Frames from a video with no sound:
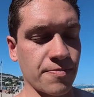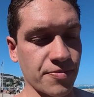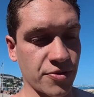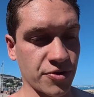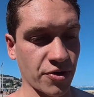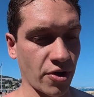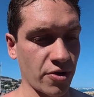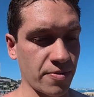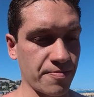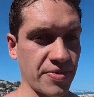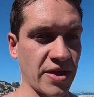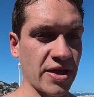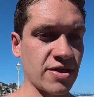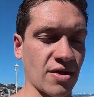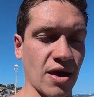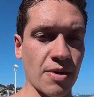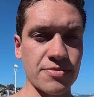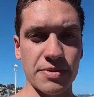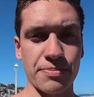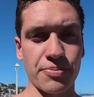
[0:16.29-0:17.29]
So in
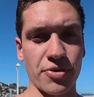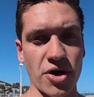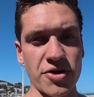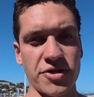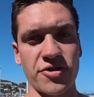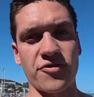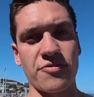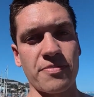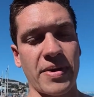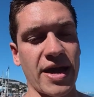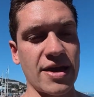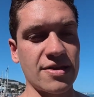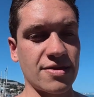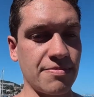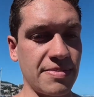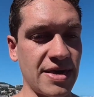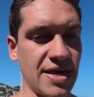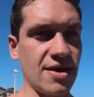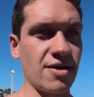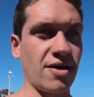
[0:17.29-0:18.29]
terms of process from A to
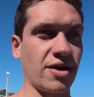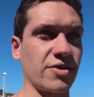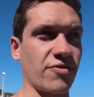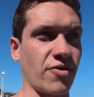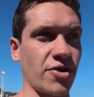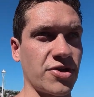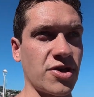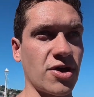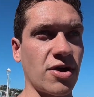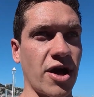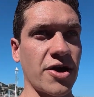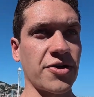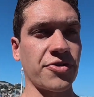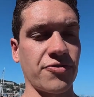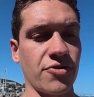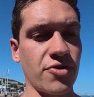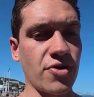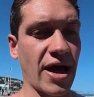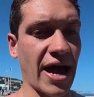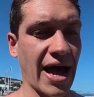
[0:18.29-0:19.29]
B, I'm going to run you guys
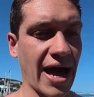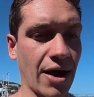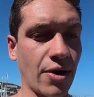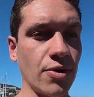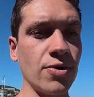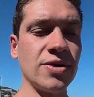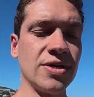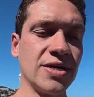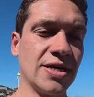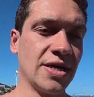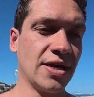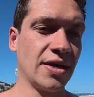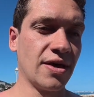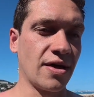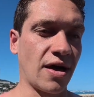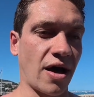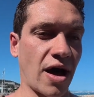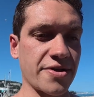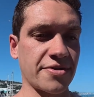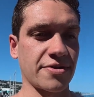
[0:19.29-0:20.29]
through how
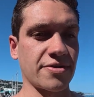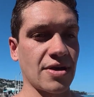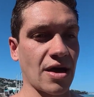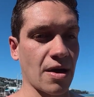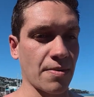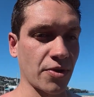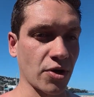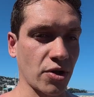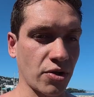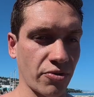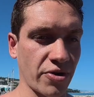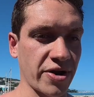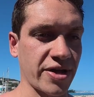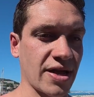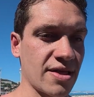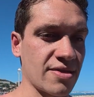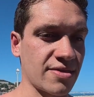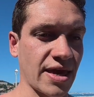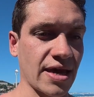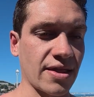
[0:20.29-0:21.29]
I determine the caloric
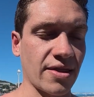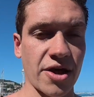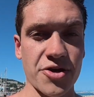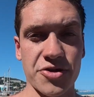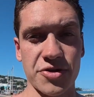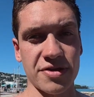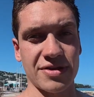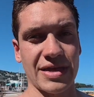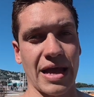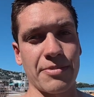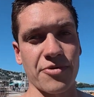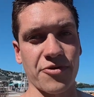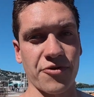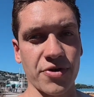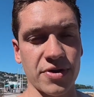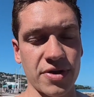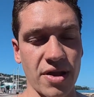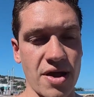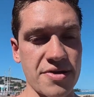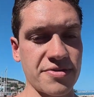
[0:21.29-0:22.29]
intake that I should establish for a
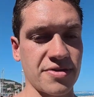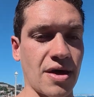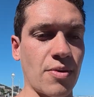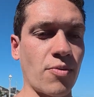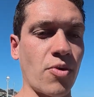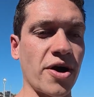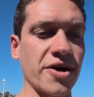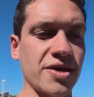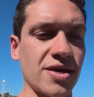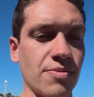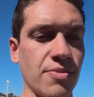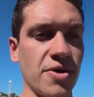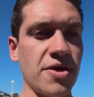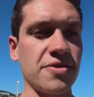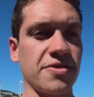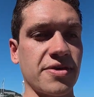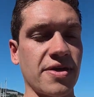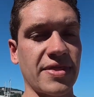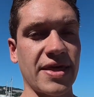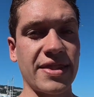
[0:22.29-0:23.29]
client I'm working
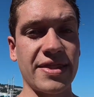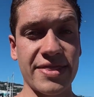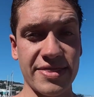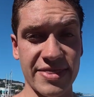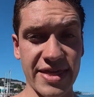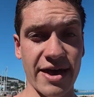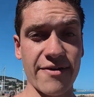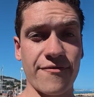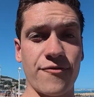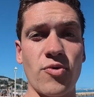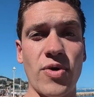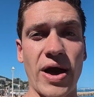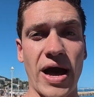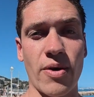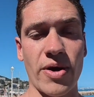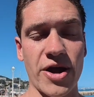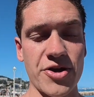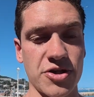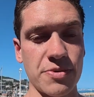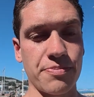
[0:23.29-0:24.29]
with, and then therefore how
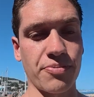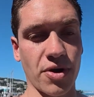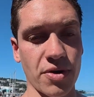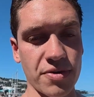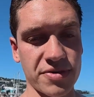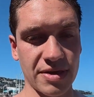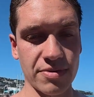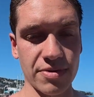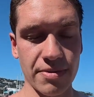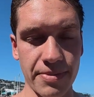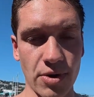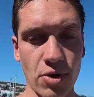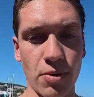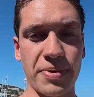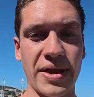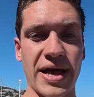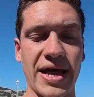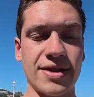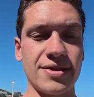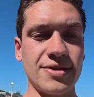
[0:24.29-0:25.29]
I actually proceed with the meal
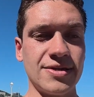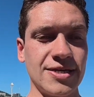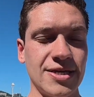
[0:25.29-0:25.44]
plan.